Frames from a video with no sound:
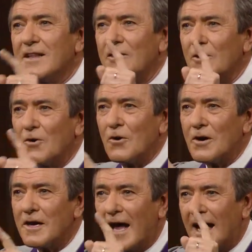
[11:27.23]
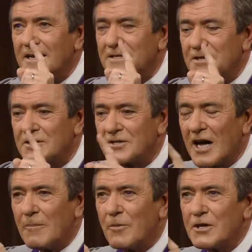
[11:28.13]
the Lord has
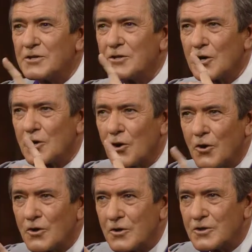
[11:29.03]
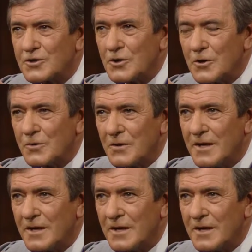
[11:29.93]
established a cornerstone.